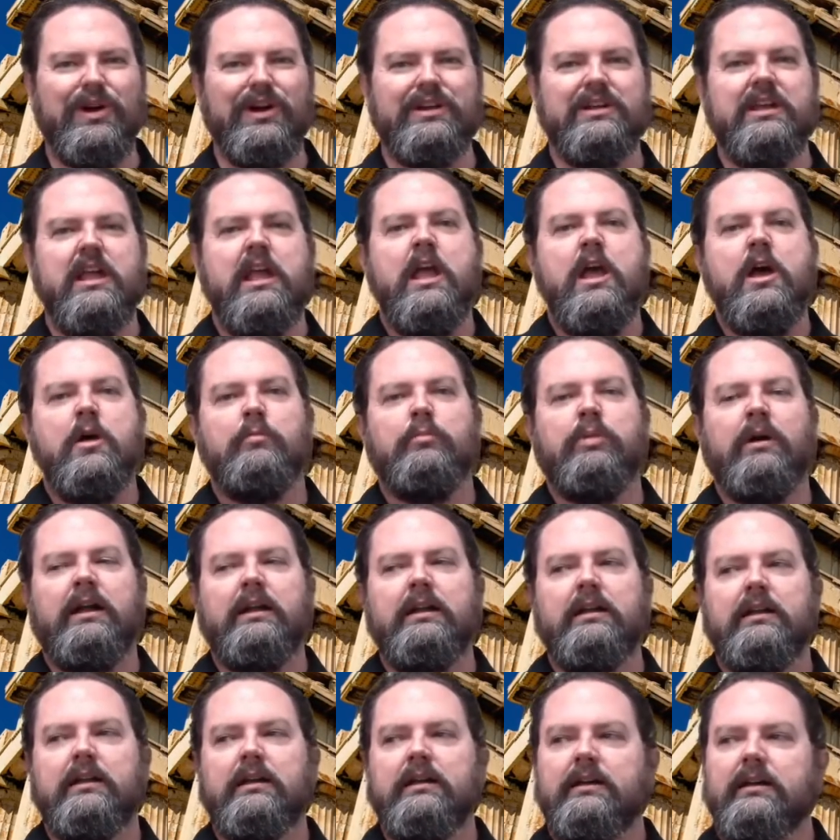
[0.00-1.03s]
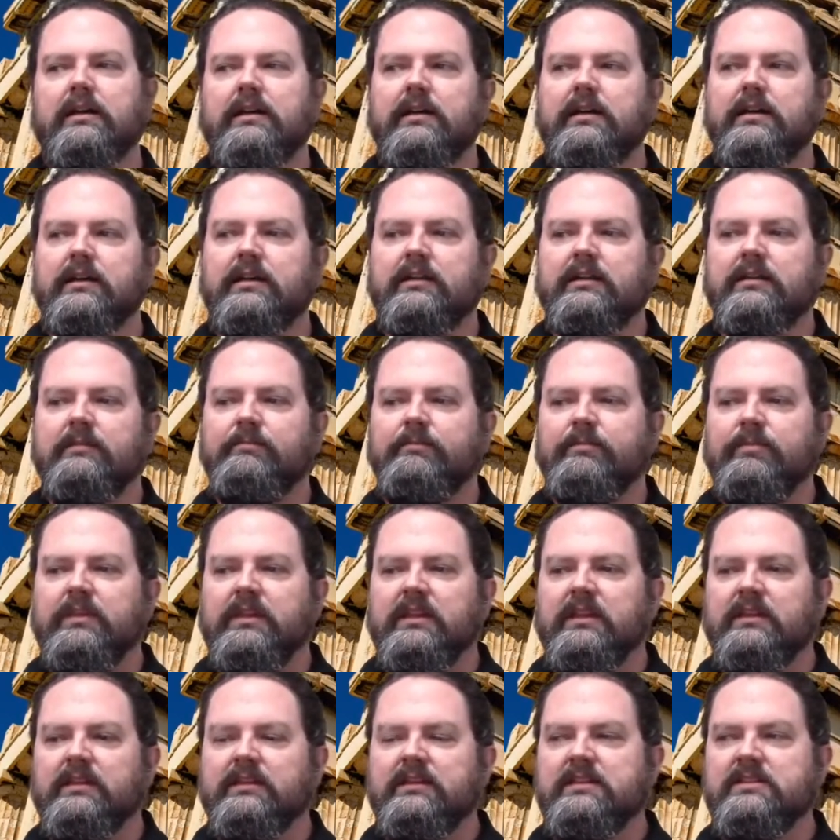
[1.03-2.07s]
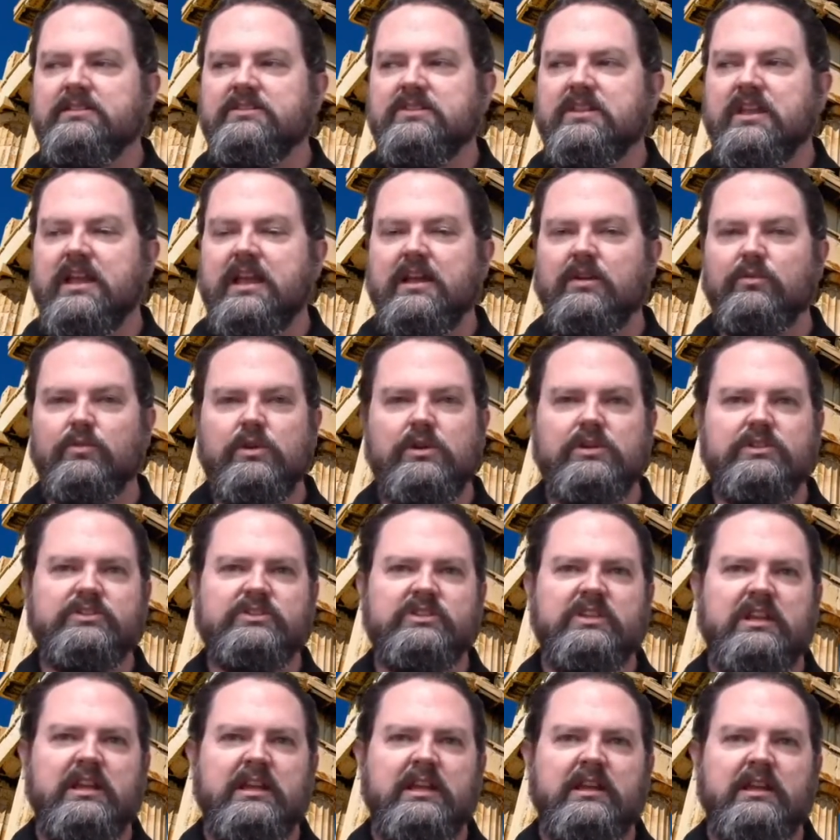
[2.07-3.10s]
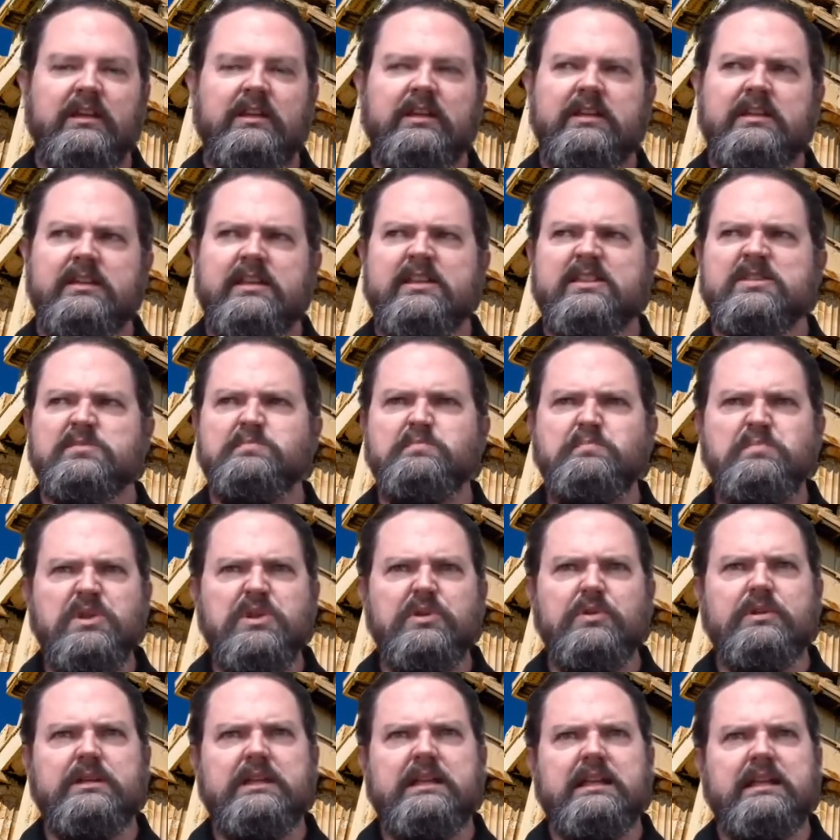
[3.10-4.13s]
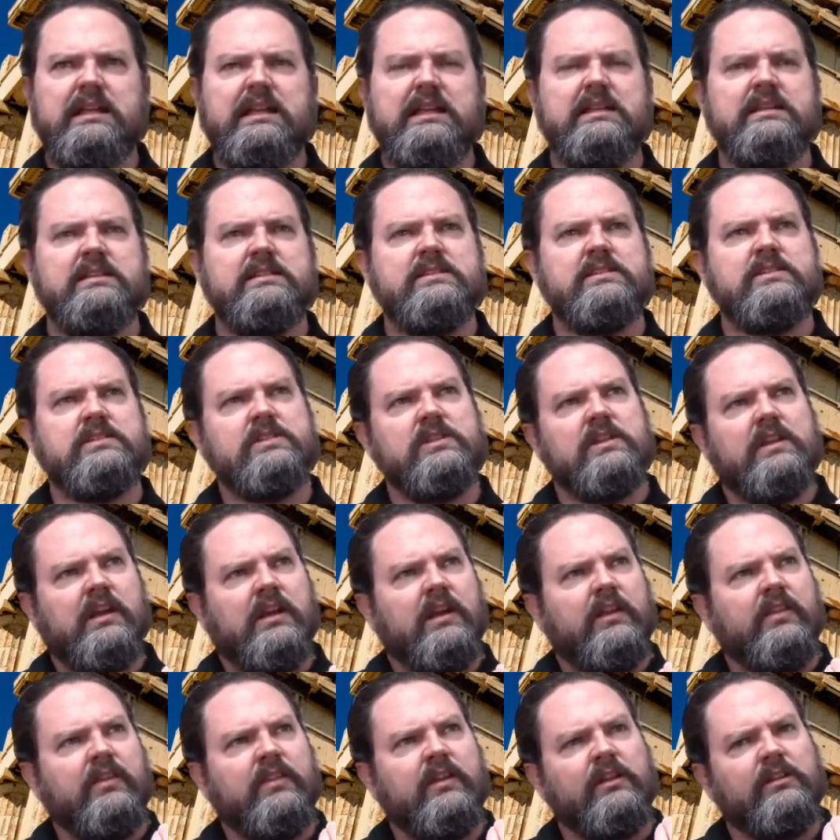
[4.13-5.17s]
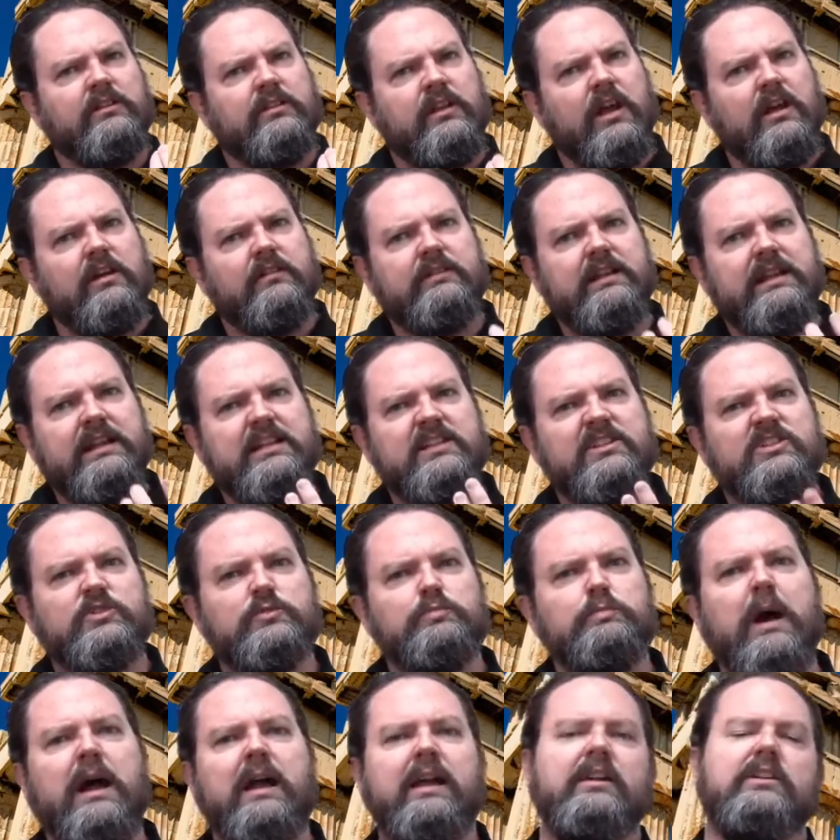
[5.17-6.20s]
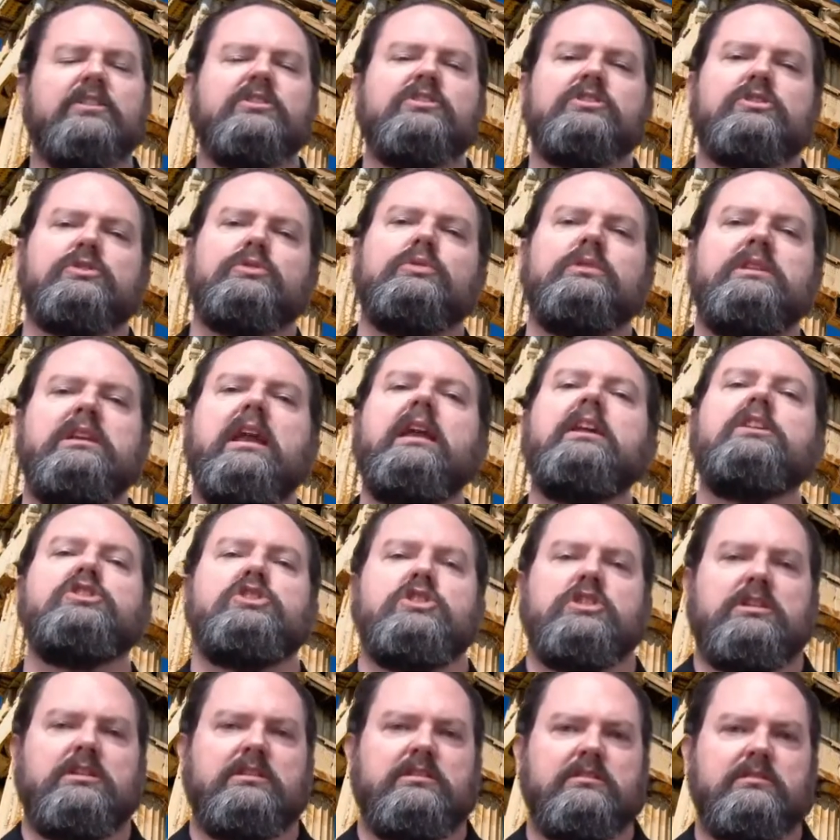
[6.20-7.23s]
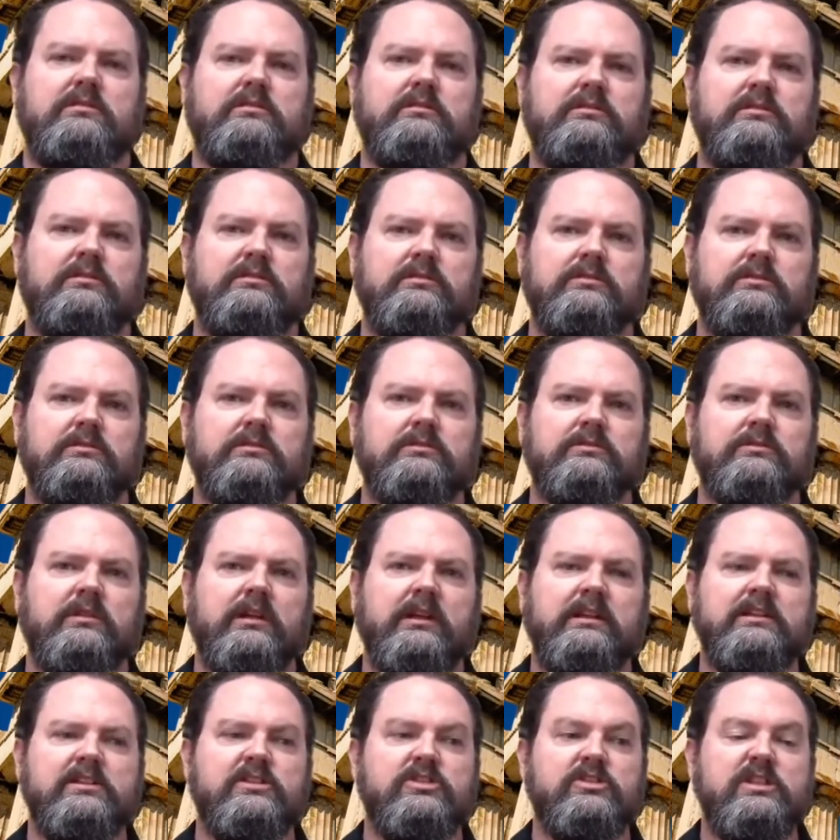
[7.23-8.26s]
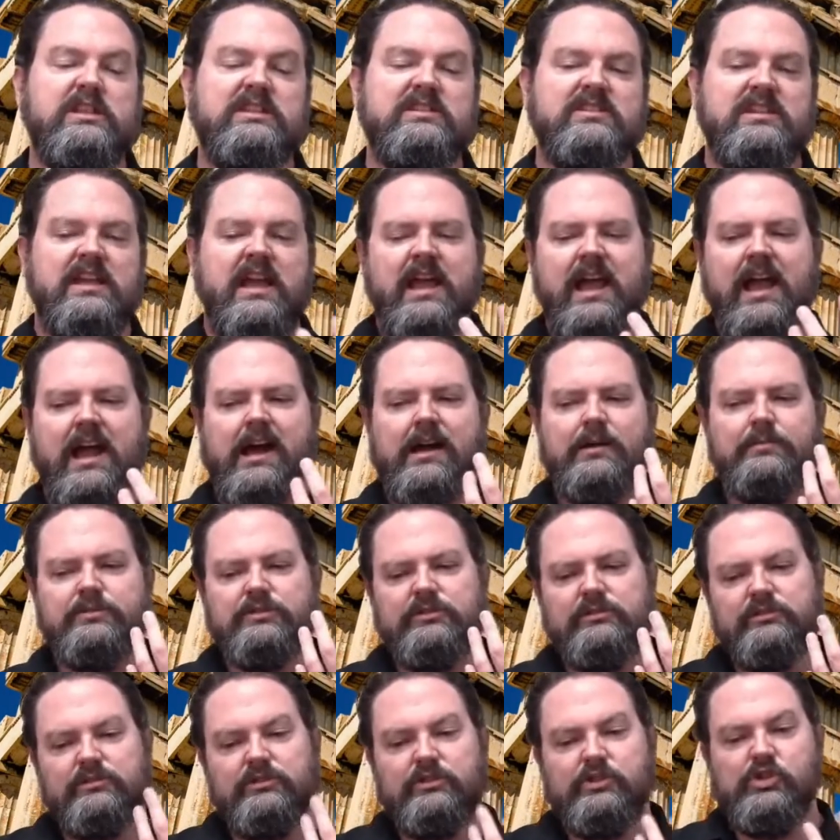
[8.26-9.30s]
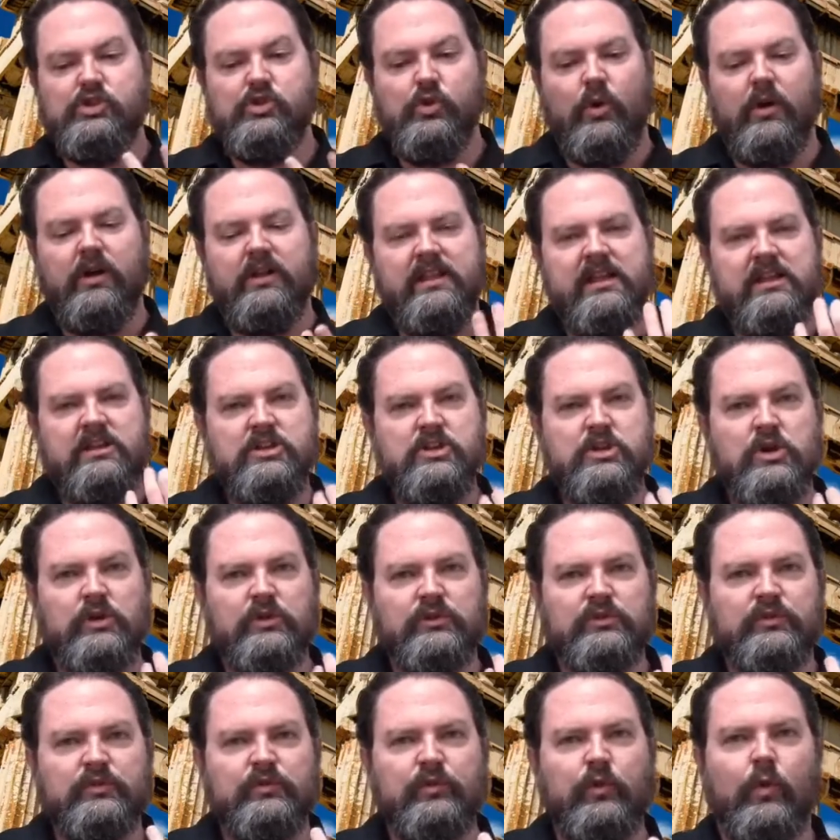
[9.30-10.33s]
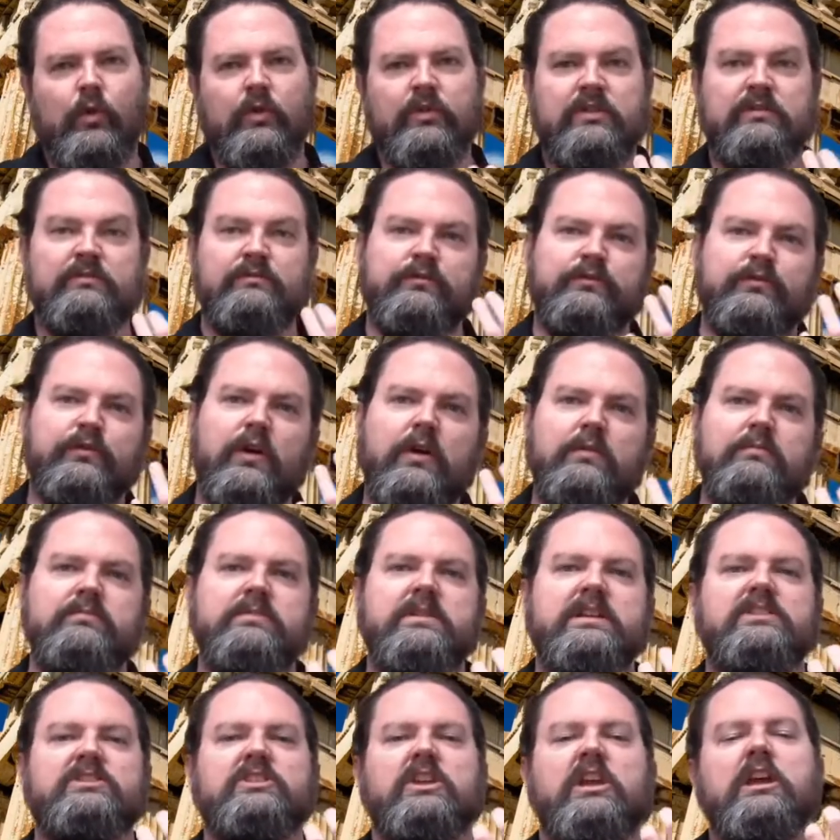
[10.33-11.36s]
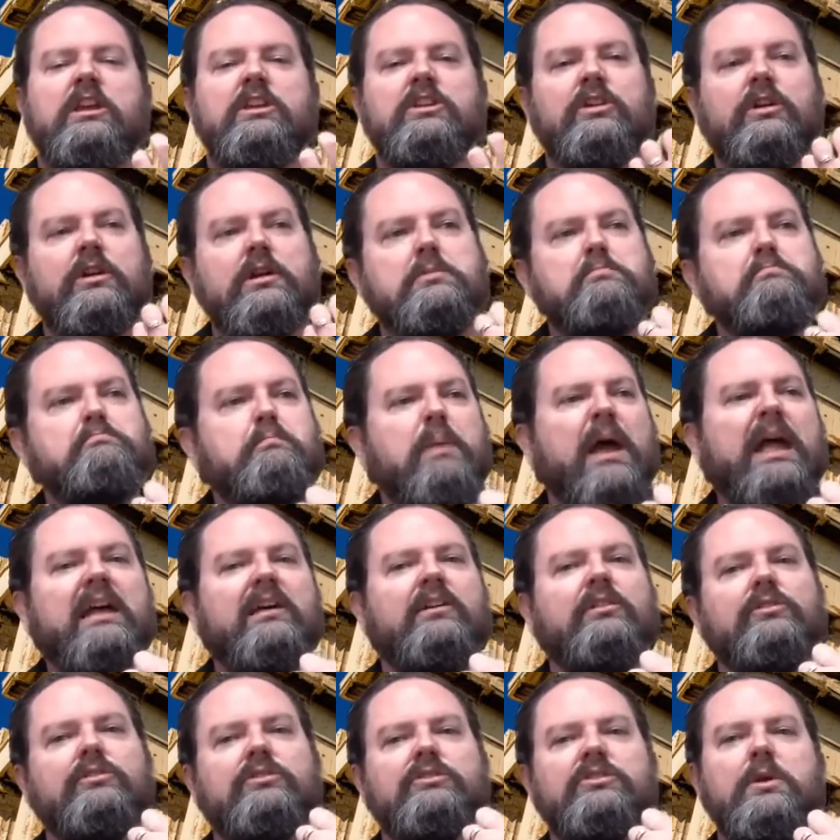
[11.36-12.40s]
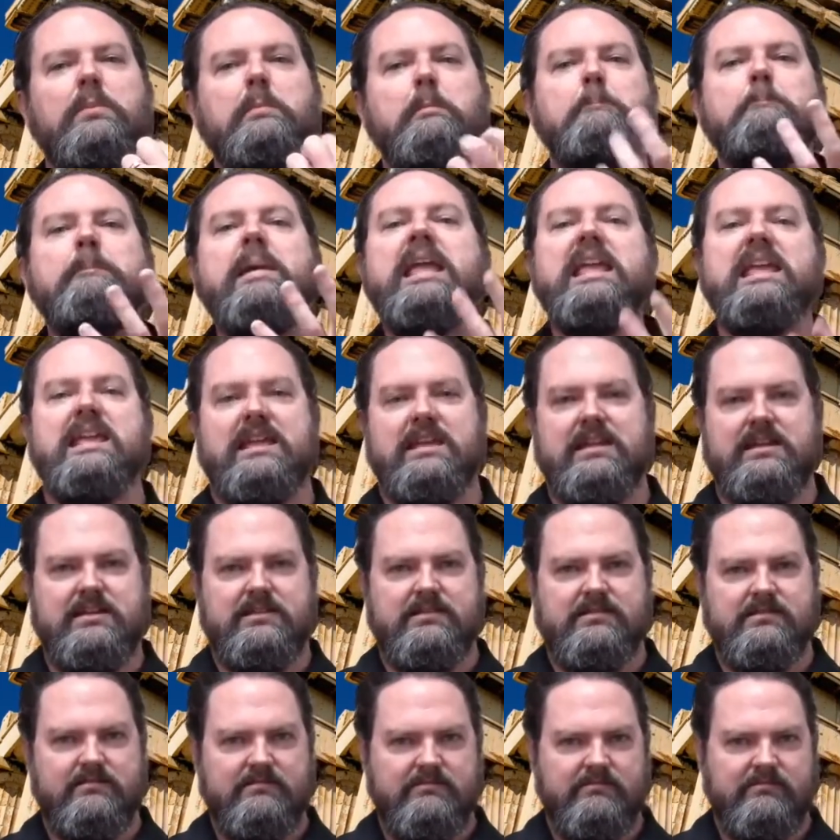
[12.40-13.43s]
word, but uh, this eros is beauty, is the love that inspires creation, right? This, this absolute joy that goes forth, and from this you're impelled to make.